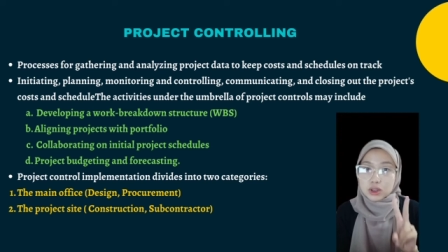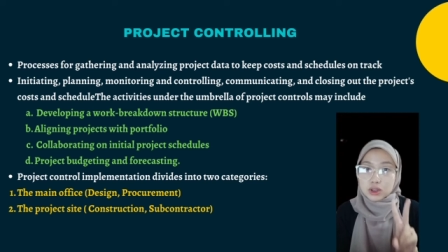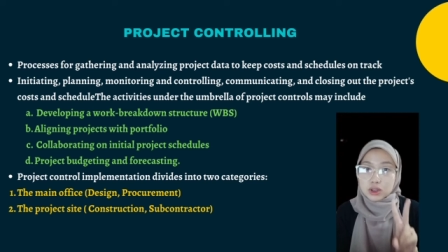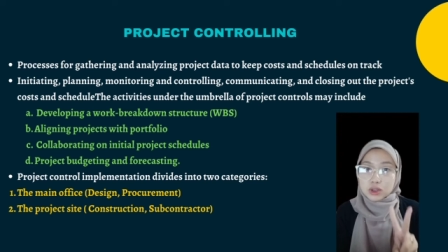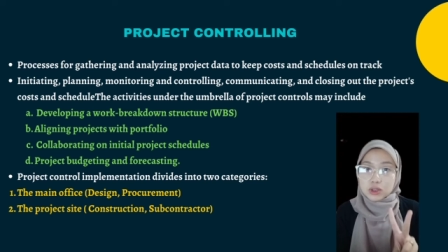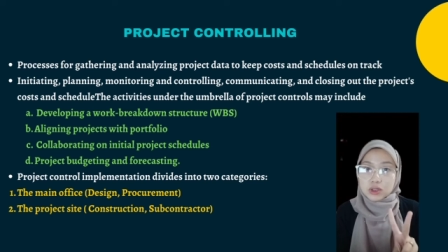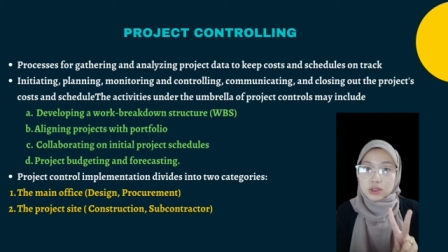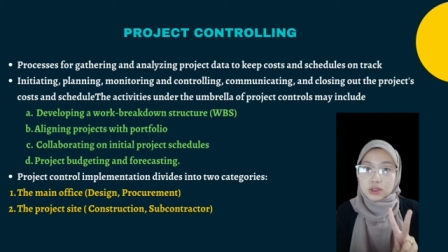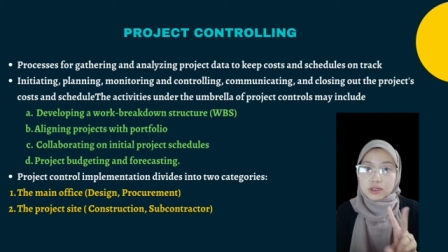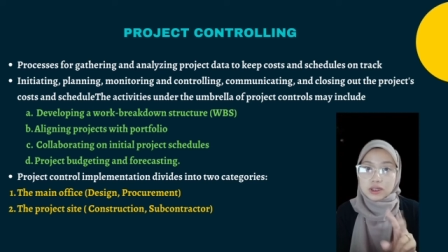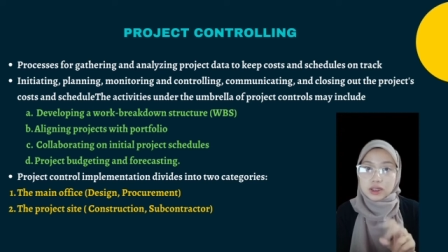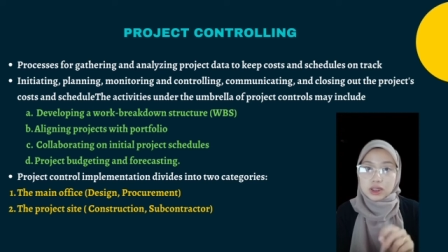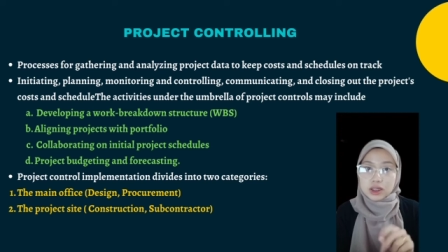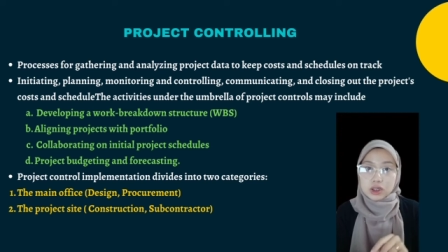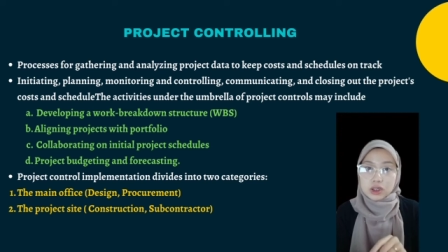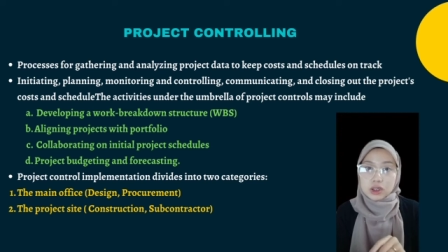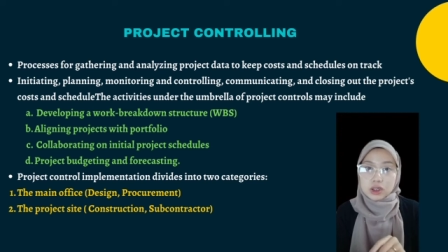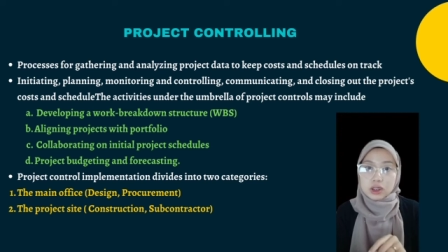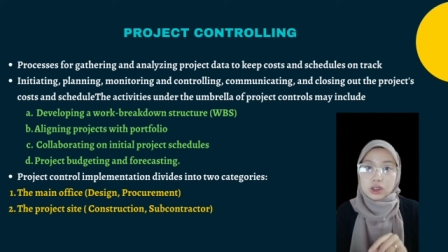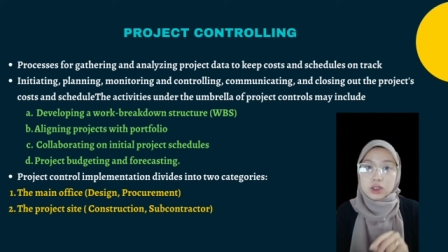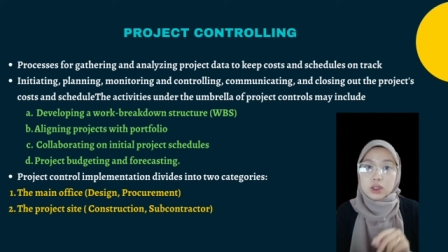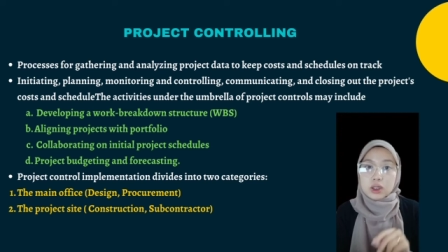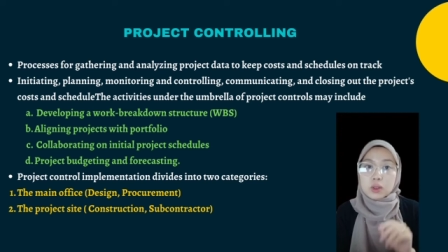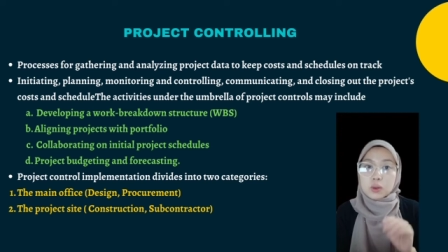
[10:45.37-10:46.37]
two
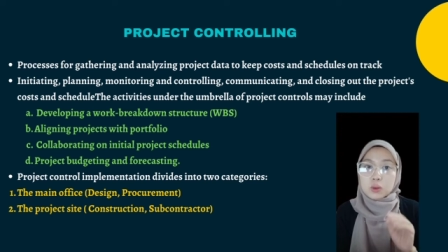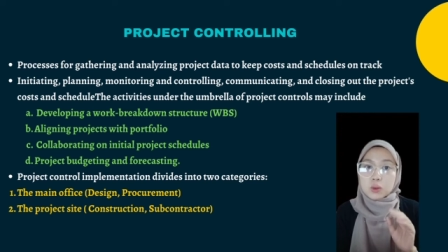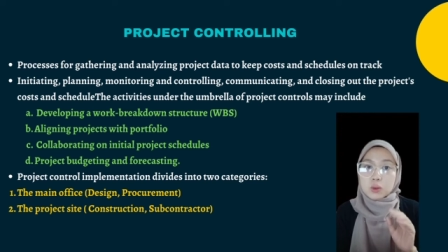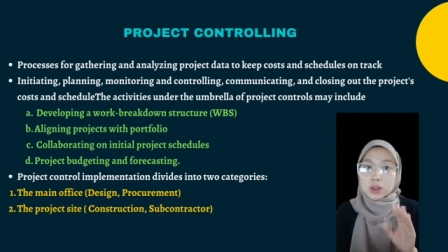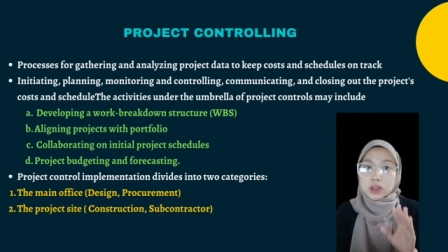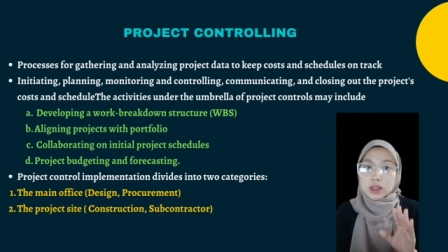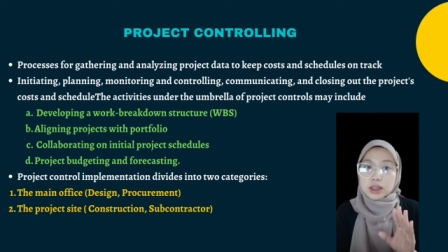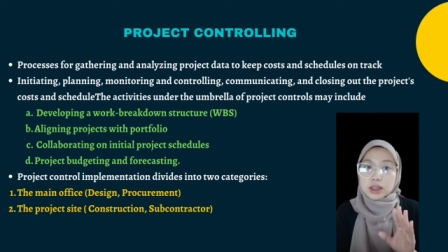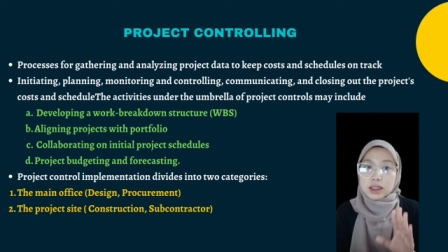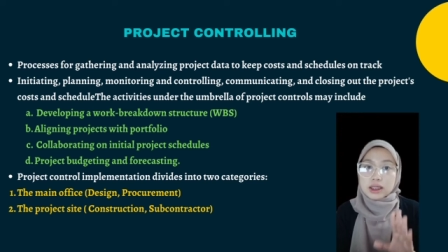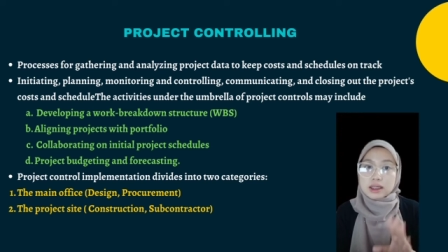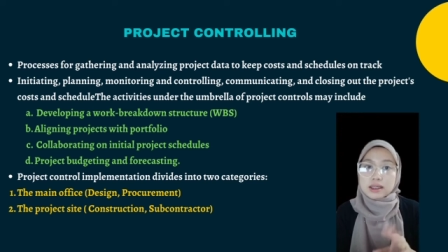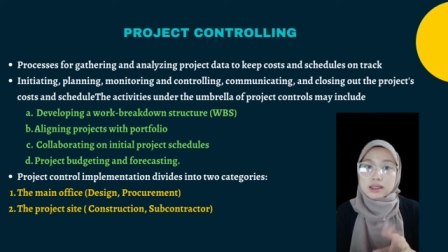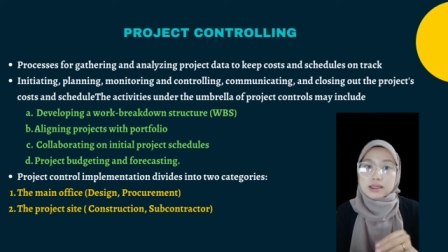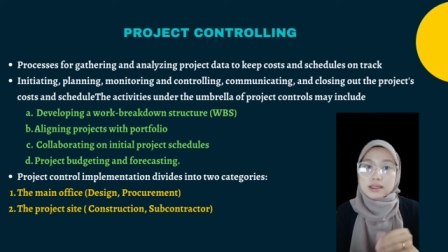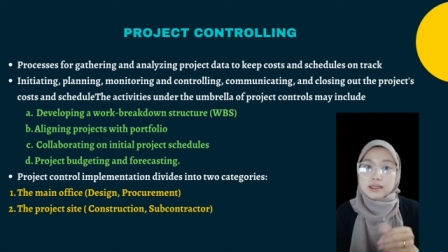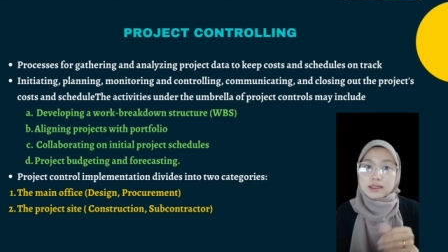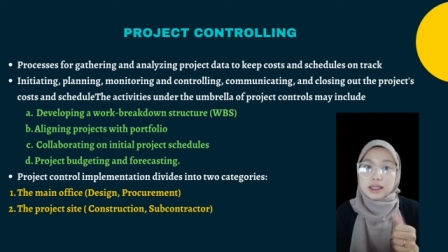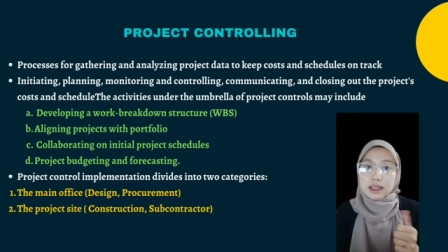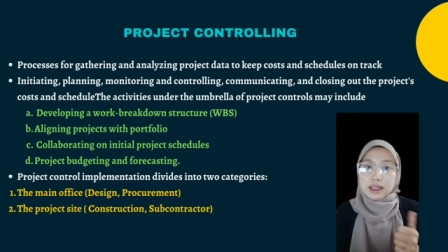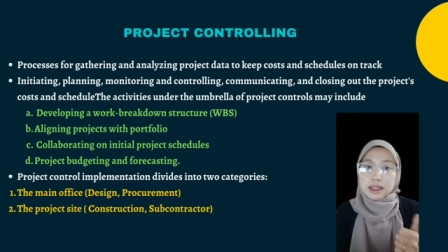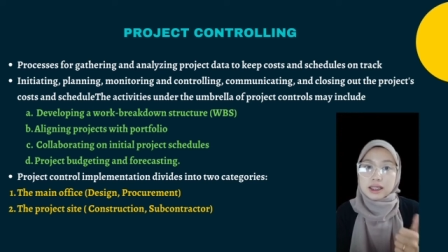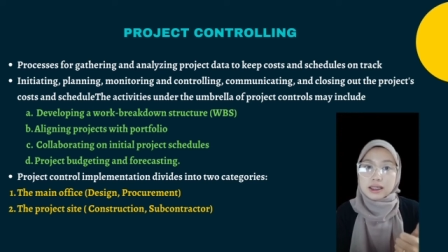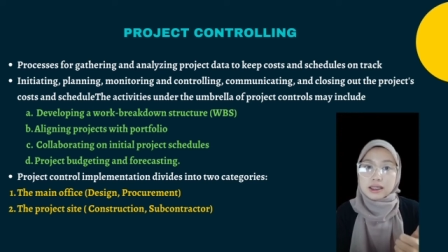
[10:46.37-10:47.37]
sections, which are
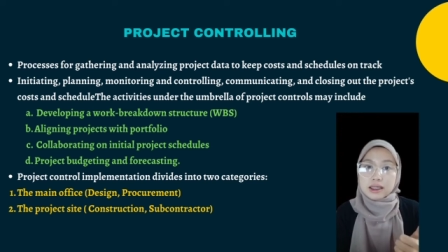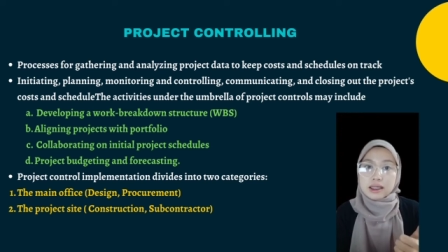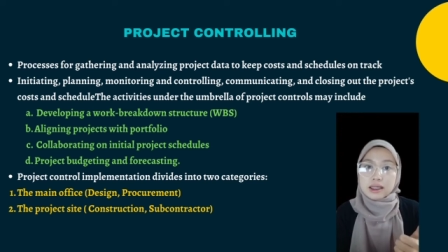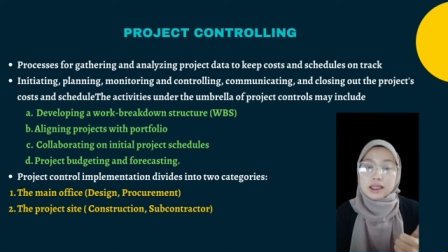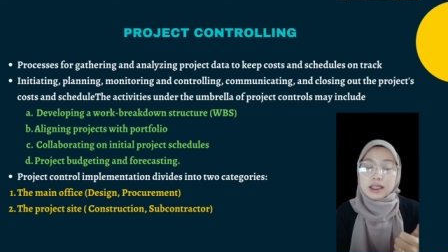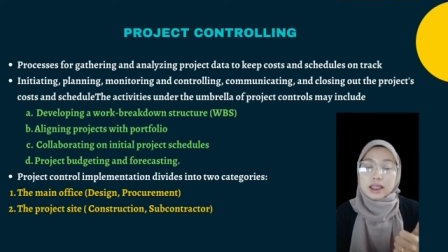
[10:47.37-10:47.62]
design